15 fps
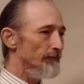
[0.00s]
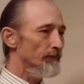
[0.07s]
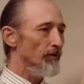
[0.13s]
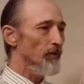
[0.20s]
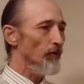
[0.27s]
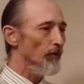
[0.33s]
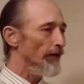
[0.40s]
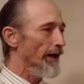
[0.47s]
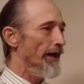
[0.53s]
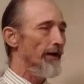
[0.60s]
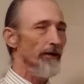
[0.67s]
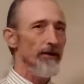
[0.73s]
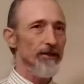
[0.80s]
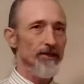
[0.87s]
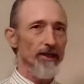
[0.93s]
pure
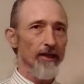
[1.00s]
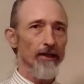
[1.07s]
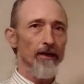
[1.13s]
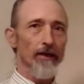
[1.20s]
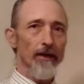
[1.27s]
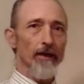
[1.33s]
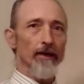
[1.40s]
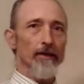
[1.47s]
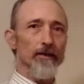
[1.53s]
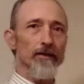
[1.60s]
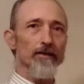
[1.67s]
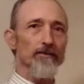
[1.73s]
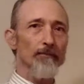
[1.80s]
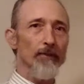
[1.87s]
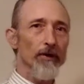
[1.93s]
energy
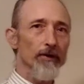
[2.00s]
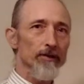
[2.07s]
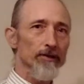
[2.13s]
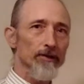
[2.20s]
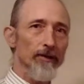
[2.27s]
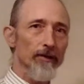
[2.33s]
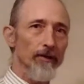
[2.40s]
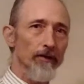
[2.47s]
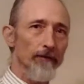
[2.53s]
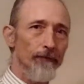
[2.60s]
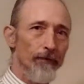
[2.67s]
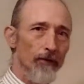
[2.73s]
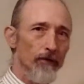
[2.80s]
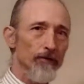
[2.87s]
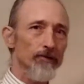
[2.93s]
dispersed and
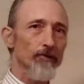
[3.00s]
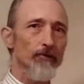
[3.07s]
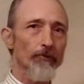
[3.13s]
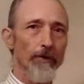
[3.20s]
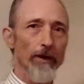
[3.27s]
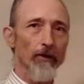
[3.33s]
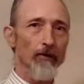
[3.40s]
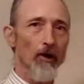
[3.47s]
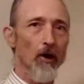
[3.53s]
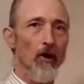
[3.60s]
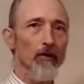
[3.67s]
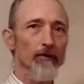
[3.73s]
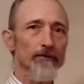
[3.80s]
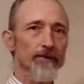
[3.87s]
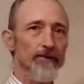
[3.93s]
diffused throughout
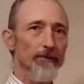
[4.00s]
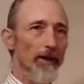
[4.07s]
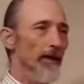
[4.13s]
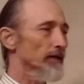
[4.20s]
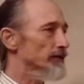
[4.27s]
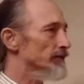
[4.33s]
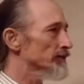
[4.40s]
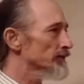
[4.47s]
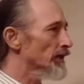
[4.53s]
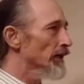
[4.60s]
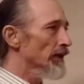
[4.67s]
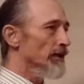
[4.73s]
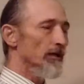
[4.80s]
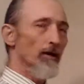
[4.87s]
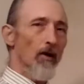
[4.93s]
all of space
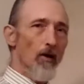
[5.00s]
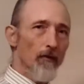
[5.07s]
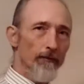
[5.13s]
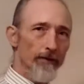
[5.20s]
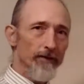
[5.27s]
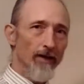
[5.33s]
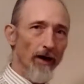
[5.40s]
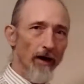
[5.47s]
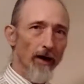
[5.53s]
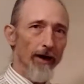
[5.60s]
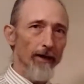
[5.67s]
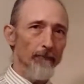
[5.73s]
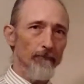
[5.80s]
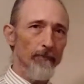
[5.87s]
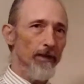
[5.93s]
over
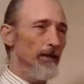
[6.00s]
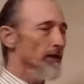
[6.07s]
time.